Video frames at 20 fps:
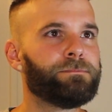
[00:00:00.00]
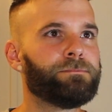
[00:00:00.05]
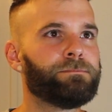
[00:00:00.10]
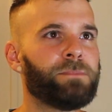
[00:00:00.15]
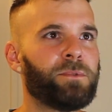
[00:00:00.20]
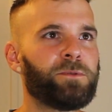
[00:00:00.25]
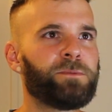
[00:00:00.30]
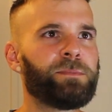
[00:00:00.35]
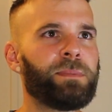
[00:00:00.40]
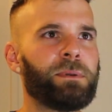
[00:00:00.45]

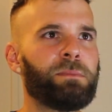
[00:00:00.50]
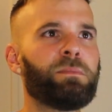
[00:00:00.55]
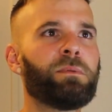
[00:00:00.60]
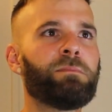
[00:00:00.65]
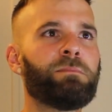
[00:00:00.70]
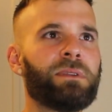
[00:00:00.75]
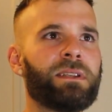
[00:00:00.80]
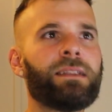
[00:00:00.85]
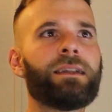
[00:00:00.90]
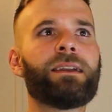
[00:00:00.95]
Most people
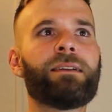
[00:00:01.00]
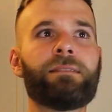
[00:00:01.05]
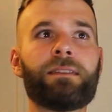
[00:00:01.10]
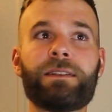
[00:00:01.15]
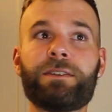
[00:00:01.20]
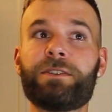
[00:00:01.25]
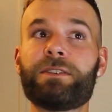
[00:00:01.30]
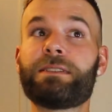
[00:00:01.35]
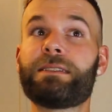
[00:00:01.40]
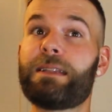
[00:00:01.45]
believe
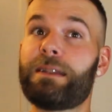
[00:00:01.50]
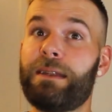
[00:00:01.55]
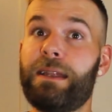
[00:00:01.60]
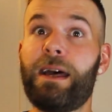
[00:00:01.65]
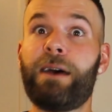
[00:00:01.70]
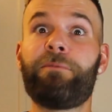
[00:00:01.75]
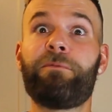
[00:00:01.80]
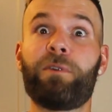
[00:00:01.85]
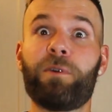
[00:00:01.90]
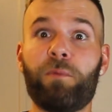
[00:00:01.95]
that just the
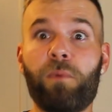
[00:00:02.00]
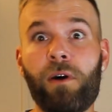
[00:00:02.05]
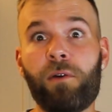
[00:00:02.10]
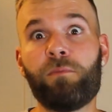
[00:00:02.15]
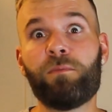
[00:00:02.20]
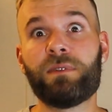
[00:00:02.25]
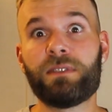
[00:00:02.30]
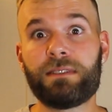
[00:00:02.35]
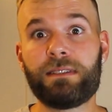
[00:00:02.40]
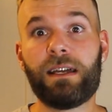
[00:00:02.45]
Denver
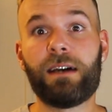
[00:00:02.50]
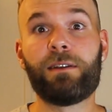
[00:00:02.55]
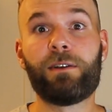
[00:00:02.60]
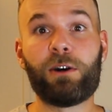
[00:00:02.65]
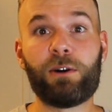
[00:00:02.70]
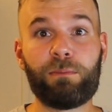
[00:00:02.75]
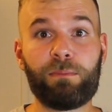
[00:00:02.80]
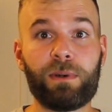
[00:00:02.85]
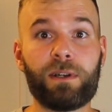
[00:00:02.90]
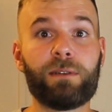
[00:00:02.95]
one was done
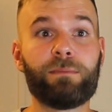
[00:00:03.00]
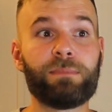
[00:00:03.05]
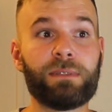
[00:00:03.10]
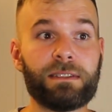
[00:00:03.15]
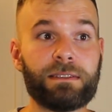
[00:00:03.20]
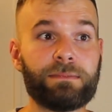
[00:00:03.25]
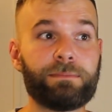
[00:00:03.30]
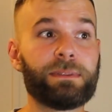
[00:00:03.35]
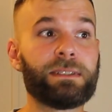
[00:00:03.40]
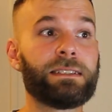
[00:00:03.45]
on
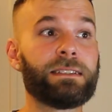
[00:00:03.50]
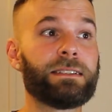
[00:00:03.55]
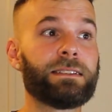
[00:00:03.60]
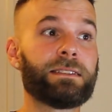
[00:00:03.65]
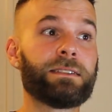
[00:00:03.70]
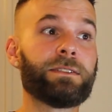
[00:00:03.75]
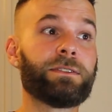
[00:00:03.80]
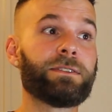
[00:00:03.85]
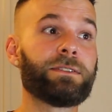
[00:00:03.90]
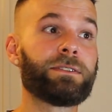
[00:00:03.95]
purpose,
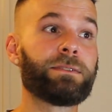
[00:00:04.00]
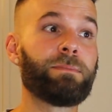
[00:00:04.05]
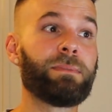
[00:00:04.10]
because there's